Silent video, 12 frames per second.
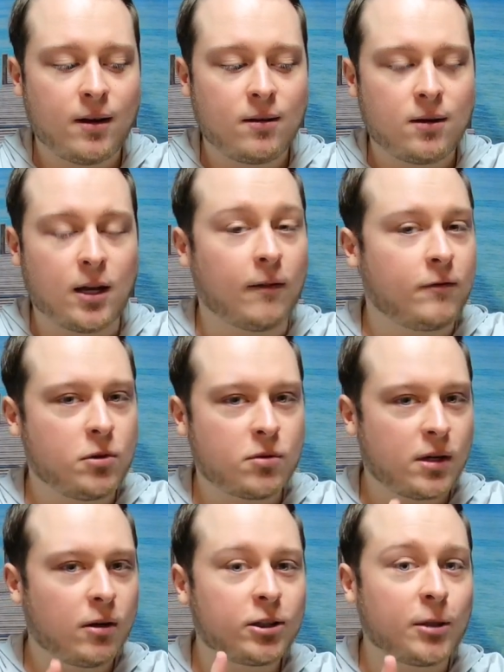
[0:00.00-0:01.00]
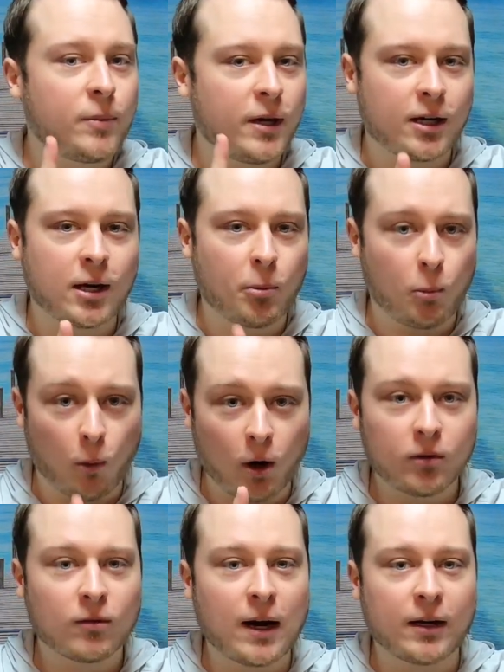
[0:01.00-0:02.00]
if you can only pick up one
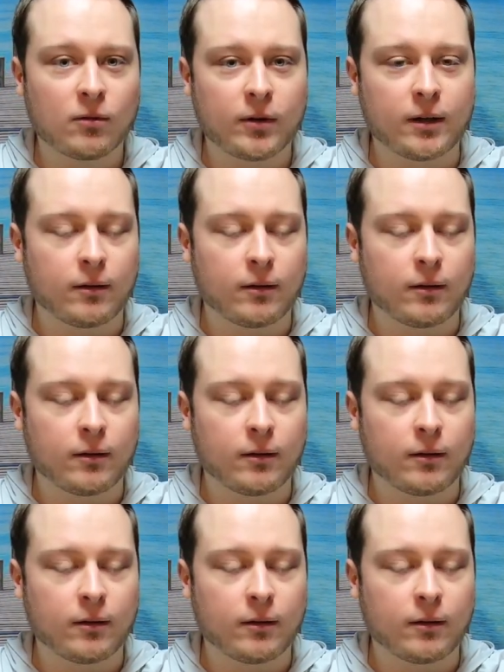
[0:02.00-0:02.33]
rod and reel,